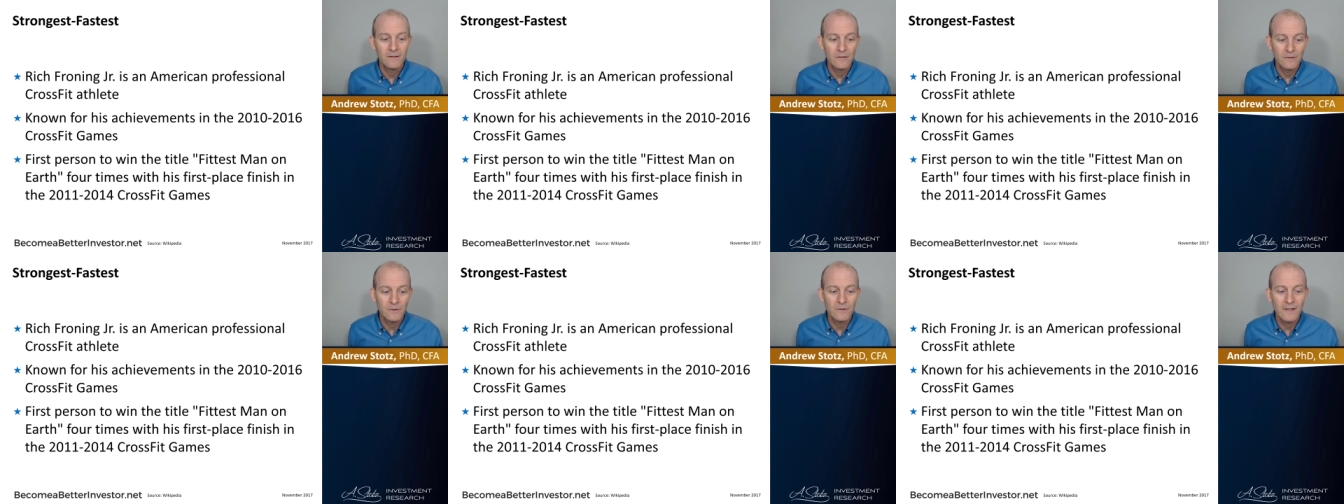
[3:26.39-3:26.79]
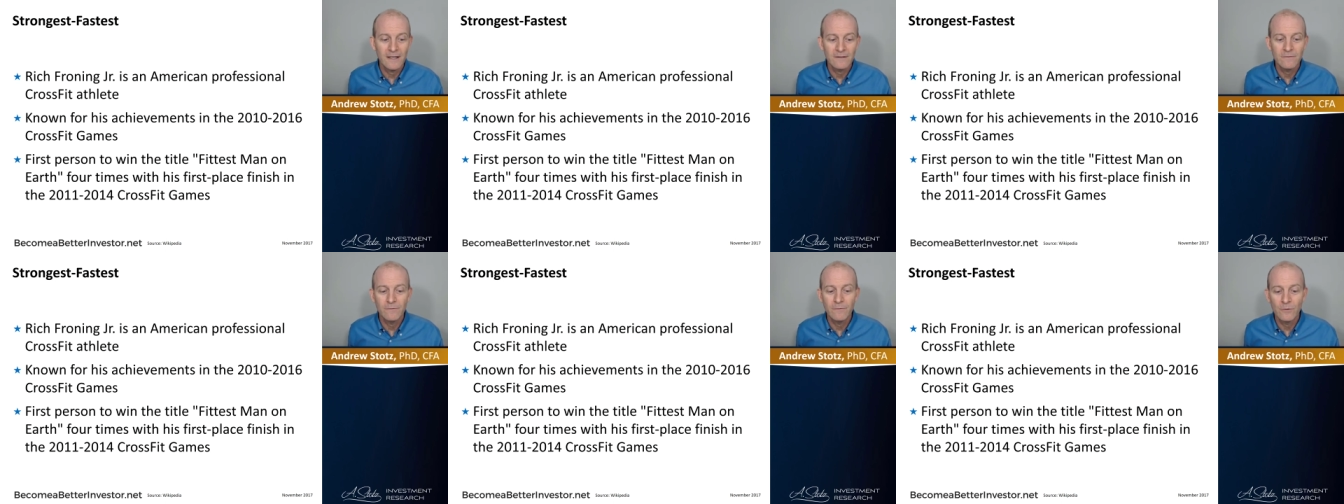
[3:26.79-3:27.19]
to
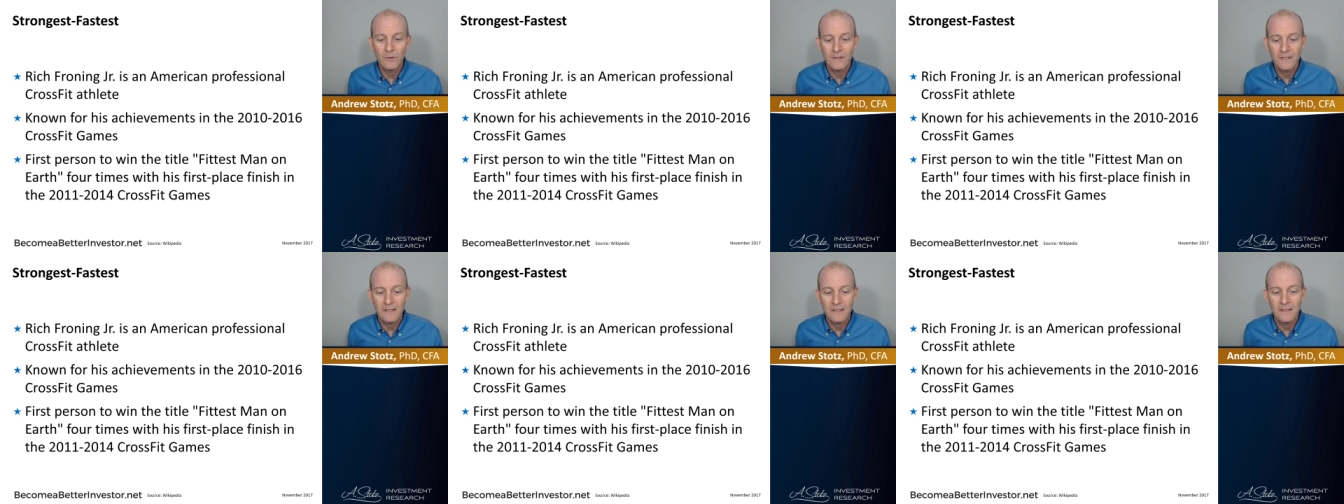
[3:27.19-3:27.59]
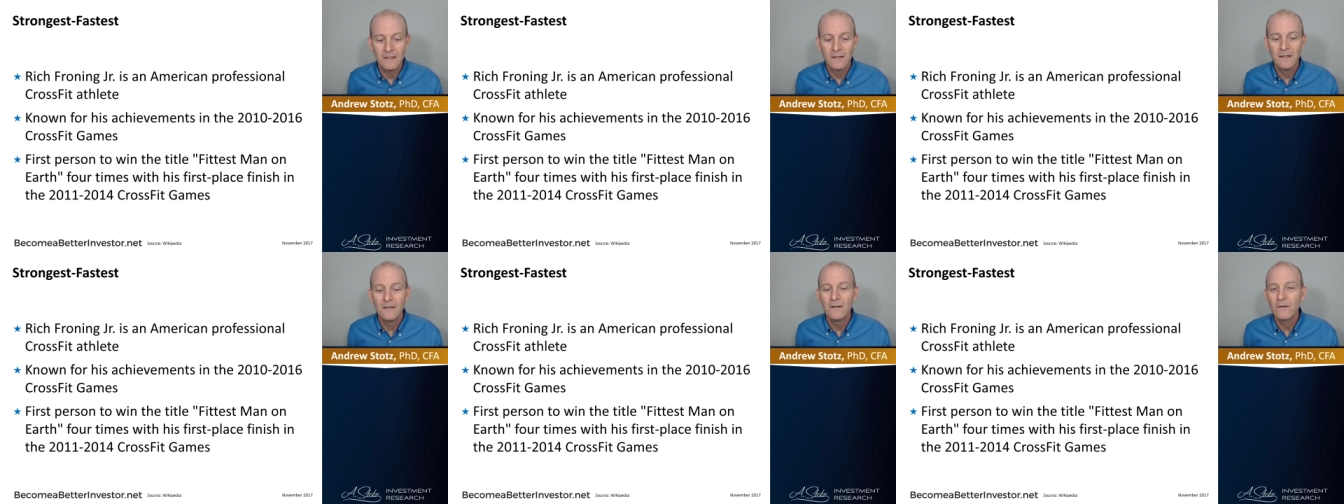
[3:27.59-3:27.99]

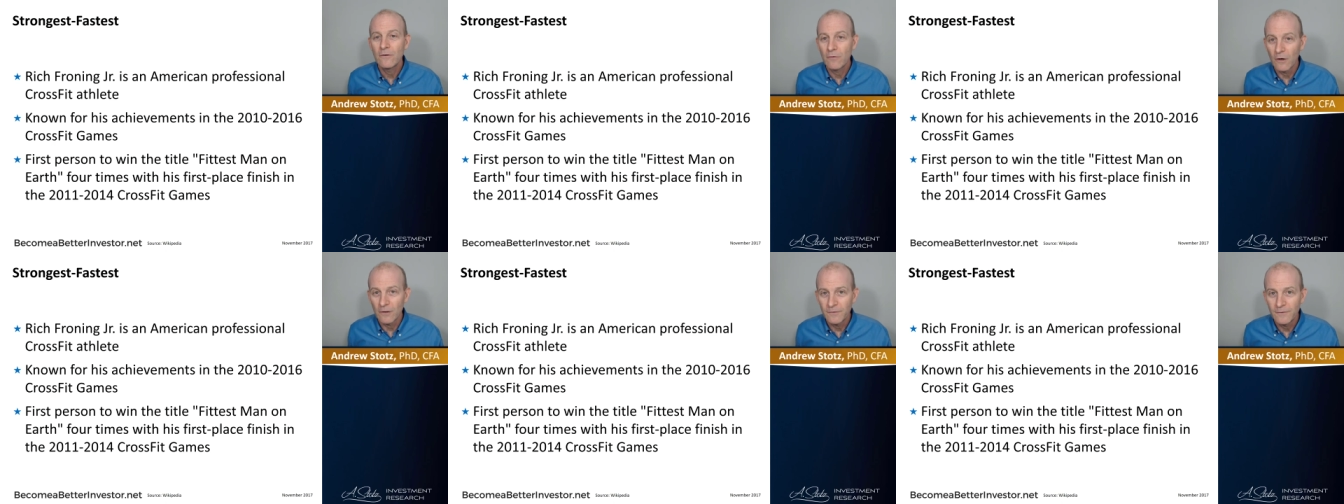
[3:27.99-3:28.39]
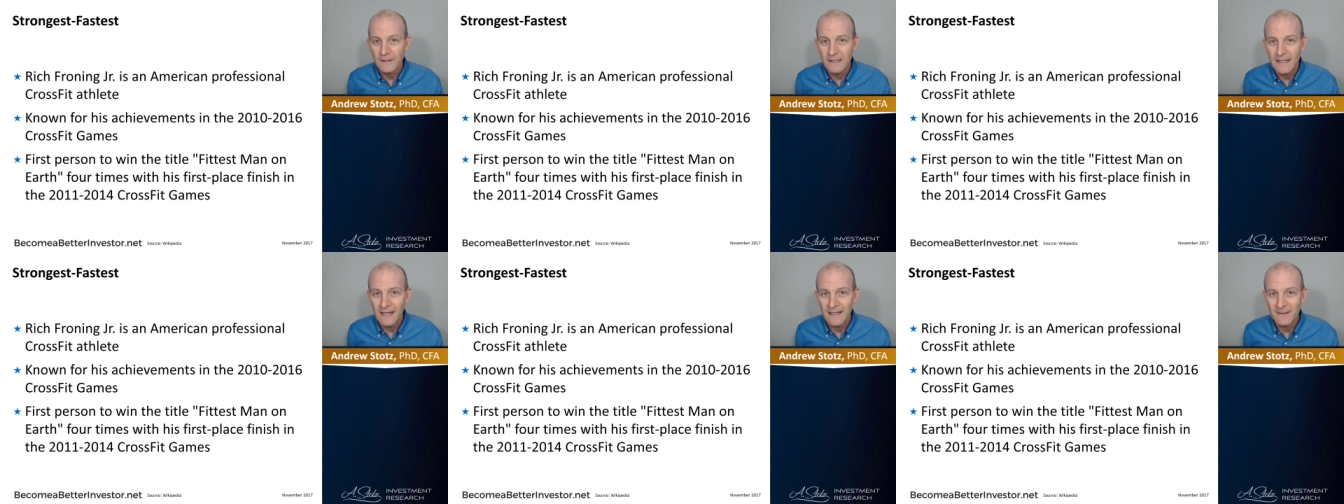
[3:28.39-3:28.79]
2014
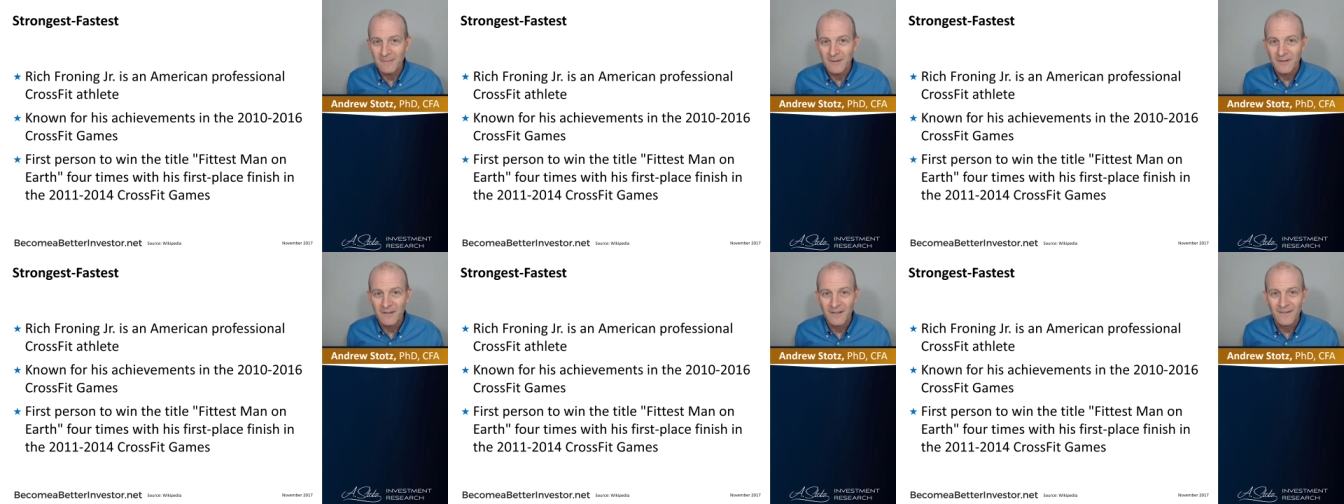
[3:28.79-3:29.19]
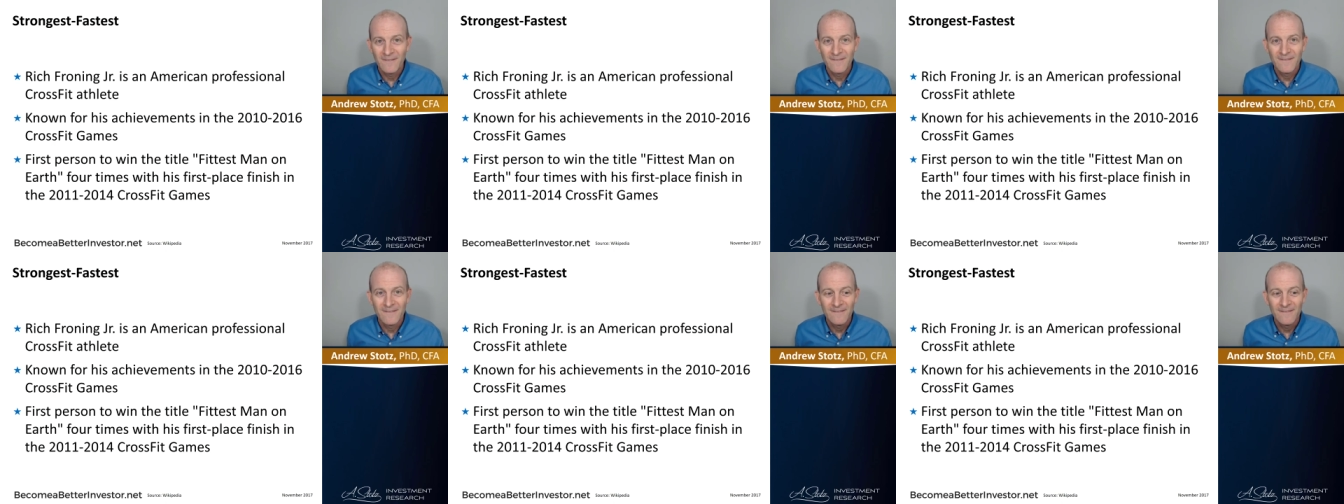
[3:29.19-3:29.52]
CrossFit Games.